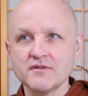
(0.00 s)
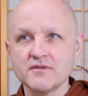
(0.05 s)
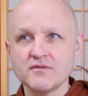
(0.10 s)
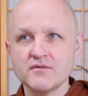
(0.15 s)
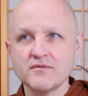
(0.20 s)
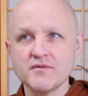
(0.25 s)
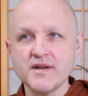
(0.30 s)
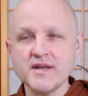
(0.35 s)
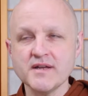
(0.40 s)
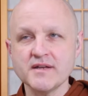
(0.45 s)

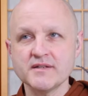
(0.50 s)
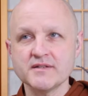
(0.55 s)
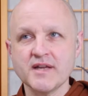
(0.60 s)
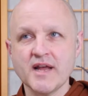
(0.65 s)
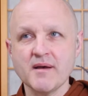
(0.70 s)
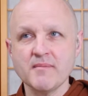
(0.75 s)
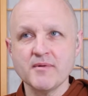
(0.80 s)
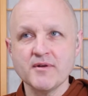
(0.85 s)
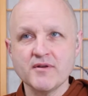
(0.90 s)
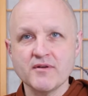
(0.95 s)

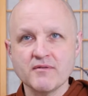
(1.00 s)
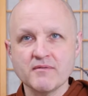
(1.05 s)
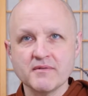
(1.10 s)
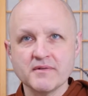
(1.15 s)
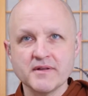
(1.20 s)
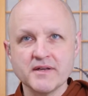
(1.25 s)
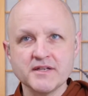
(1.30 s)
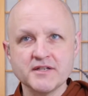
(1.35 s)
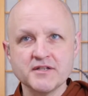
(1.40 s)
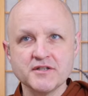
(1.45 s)
re-examine your
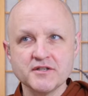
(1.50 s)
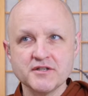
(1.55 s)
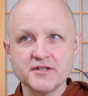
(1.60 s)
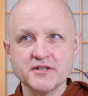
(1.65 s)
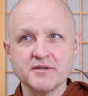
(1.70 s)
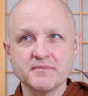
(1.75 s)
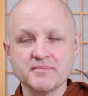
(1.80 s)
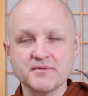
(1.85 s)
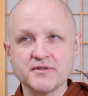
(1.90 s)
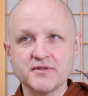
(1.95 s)
relationship